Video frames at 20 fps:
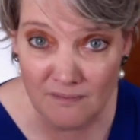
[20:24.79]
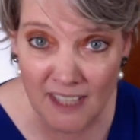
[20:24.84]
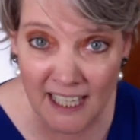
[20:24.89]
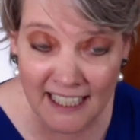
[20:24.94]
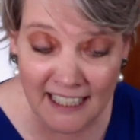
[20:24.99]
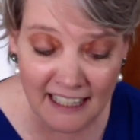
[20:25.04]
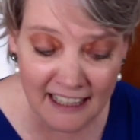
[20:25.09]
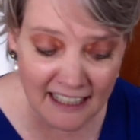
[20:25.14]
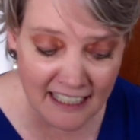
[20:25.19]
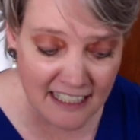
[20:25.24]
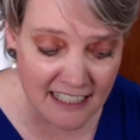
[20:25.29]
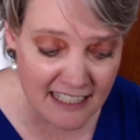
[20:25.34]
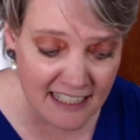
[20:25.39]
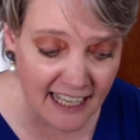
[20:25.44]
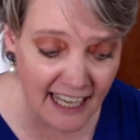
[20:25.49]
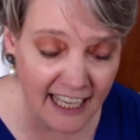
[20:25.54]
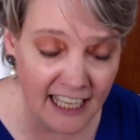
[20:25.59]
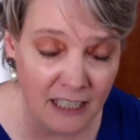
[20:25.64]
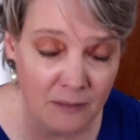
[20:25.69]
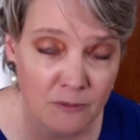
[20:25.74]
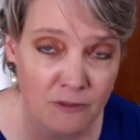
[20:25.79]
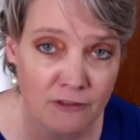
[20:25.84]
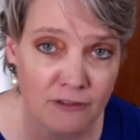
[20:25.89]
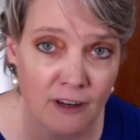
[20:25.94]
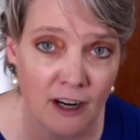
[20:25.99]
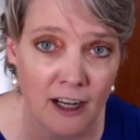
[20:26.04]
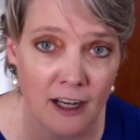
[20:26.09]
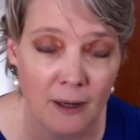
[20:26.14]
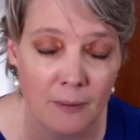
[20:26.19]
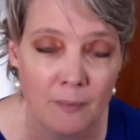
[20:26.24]
And this came
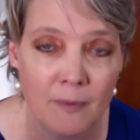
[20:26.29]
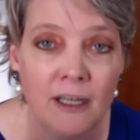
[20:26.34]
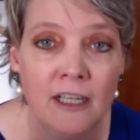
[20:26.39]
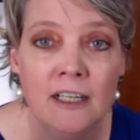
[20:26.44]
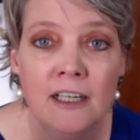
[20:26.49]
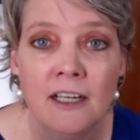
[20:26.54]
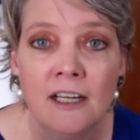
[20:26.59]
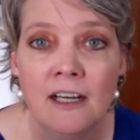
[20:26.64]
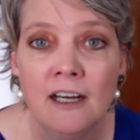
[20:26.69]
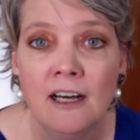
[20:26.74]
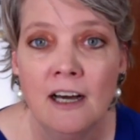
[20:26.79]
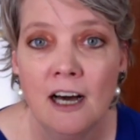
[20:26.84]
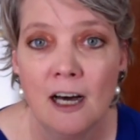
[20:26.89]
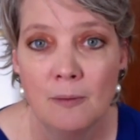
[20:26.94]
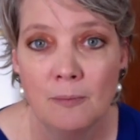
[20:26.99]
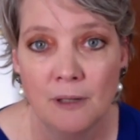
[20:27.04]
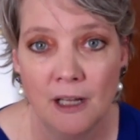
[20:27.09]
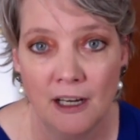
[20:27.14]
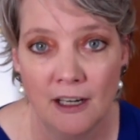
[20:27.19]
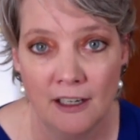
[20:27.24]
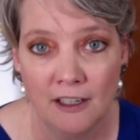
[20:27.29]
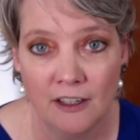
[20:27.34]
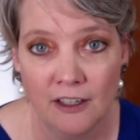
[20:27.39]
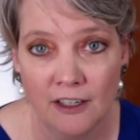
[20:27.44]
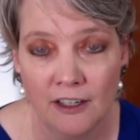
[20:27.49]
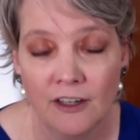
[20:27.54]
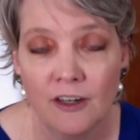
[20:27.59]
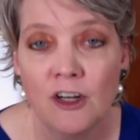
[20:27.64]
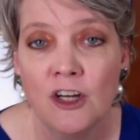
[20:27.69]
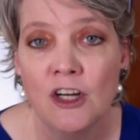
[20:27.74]
from a
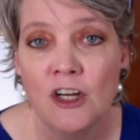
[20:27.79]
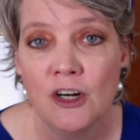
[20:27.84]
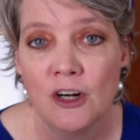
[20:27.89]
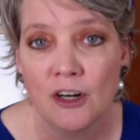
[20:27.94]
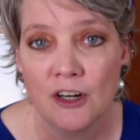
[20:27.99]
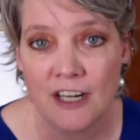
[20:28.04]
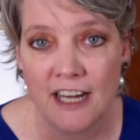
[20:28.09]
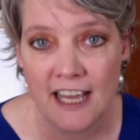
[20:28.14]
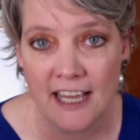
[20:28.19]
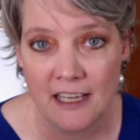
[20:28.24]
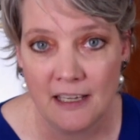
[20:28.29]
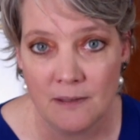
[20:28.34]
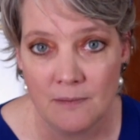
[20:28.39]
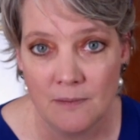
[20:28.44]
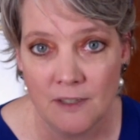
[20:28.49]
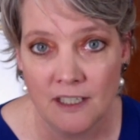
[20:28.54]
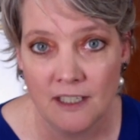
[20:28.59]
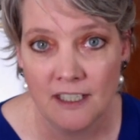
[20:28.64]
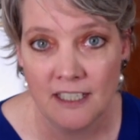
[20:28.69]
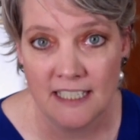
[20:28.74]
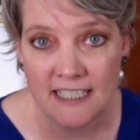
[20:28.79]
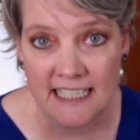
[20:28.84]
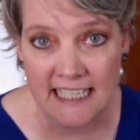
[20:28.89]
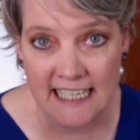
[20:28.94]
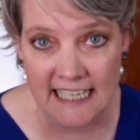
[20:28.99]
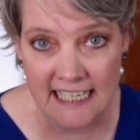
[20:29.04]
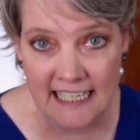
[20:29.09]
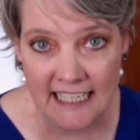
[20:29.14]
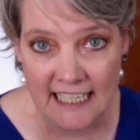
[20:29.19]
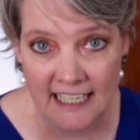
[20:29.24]
blogger. Her name is
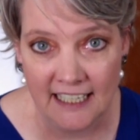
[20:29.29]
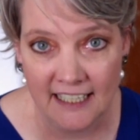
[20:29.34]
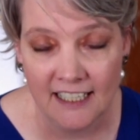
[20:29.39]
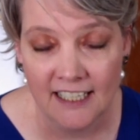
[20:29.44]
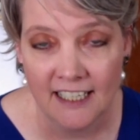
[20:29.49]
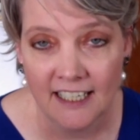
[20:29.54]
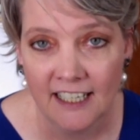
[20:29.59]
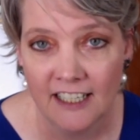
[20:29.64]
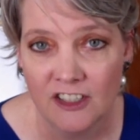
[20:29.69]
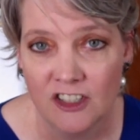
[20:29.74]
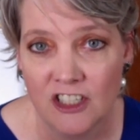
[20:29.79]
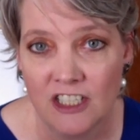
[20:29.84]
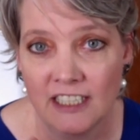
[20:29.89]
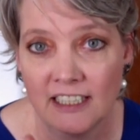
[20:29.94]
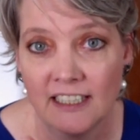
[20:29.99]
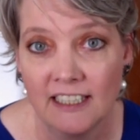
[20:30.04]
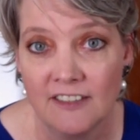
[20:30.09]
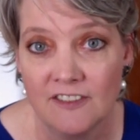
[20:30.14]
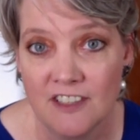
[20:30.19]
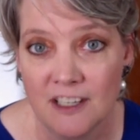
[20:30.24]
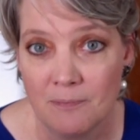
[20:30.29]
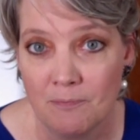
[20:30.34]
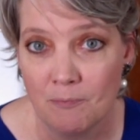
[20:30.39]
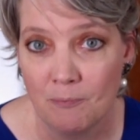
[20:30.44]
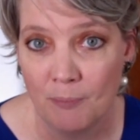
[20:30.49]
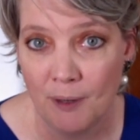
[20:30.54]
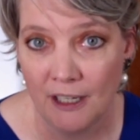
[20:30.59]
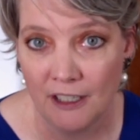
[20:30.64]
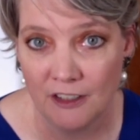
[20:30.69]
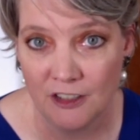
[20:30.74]
Inge, and she lives in
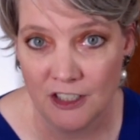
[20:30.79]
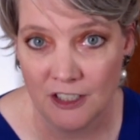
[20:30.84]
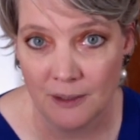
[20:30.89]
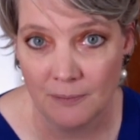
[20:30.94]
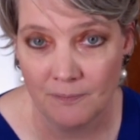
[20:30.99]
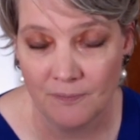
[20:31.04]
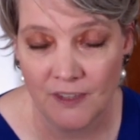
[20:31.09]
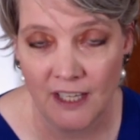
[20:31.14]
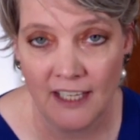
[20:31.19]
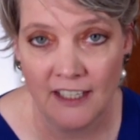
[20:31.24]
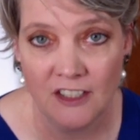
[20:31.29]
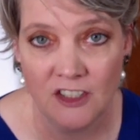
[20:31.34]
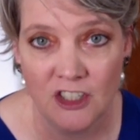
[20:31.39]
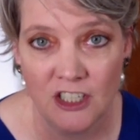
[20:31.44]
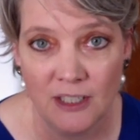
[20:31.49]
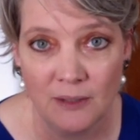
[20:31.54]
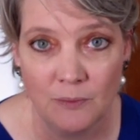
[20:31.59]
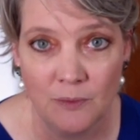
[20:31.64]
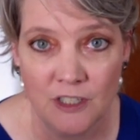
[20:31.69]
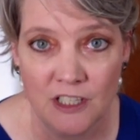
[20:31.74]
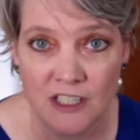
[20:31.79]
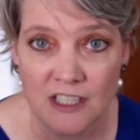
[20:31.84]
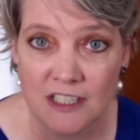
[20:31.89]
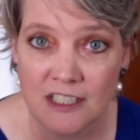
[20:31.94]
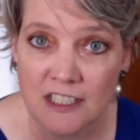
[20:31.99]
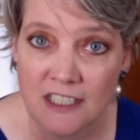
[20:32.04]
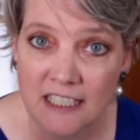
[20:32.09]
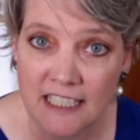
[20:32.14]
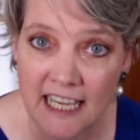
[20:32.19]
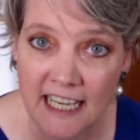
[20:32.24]
Belgium, and she
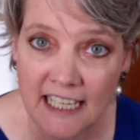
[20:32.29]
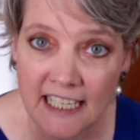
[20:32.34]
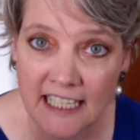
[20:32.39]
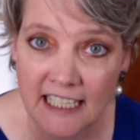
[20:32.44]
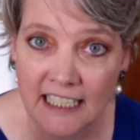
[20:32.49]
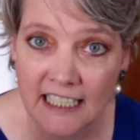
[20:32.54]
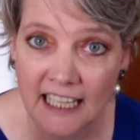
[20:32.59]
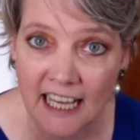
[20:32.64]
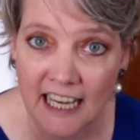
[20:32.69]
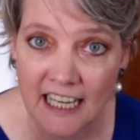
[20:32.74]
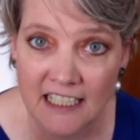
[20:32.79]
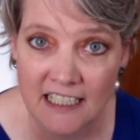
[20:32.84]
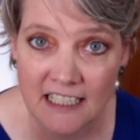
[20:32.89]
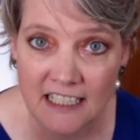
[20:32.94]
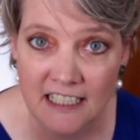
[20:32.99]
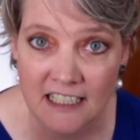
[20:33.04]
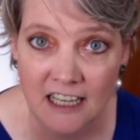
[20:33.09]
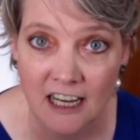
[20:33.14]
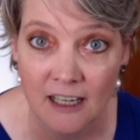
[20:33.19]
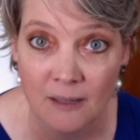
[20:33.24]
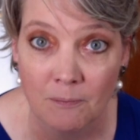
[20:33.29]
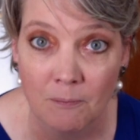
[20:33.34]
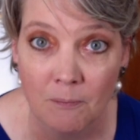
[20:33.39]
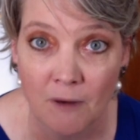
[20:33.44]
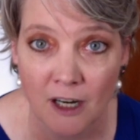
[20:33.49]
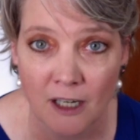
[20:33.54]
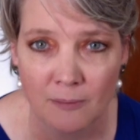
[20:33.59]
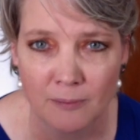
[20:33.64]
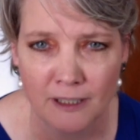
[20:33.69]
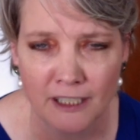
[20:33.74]
was taking classes on
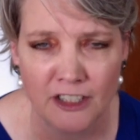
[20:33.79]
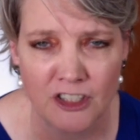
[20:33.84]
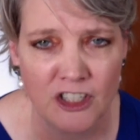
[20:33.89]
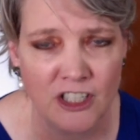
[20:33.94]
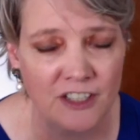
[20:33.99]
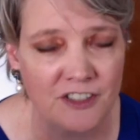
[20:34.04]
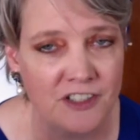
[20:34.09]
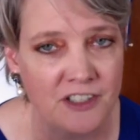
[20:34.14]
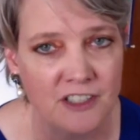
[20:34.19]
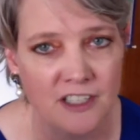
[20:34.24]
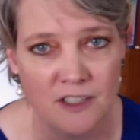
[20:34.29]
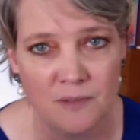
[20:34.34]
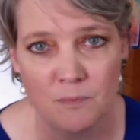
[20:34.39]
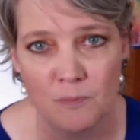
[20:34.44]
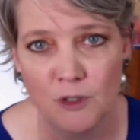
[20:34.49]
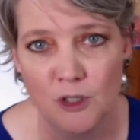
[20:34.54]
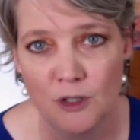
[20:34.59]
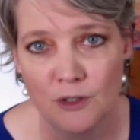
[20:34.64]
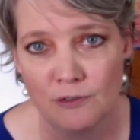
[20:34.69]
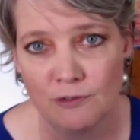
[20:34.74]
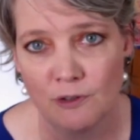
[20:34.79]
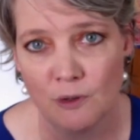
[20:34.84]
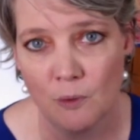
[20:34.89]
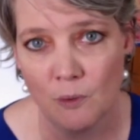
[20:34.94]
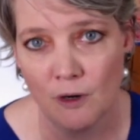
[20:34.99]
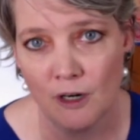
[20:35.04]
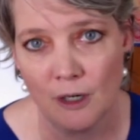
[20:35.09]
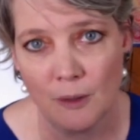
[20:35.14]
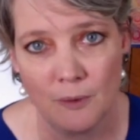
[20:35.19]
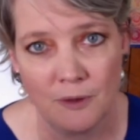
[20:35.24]
marbling. She also does beautiful
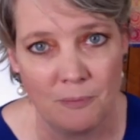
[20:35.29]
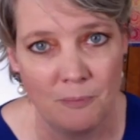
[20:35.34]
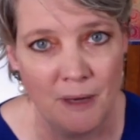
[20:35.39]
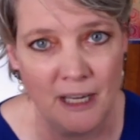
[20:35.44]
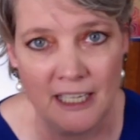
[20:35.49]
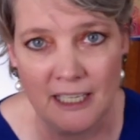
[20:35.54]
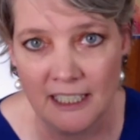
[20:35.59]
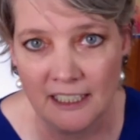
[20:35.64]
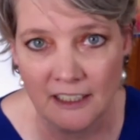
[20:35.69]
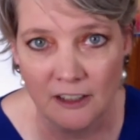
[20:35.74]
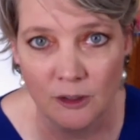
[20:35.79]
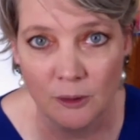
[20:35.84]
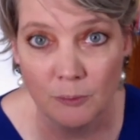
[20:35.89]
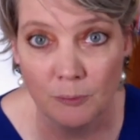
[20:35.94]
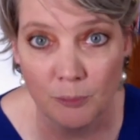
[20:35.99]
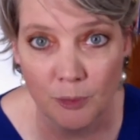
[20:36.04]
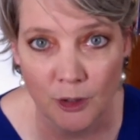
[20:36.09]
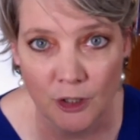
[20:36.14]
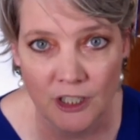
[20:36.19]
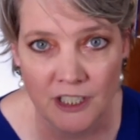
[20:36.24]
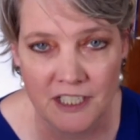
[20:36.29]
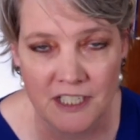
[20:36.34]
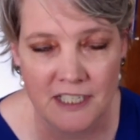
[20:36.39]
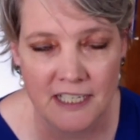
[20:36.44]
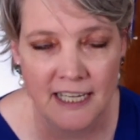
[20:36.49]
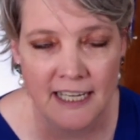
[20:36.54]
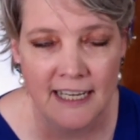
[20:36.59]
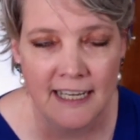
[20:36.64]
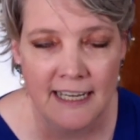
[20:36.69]
work with making little books.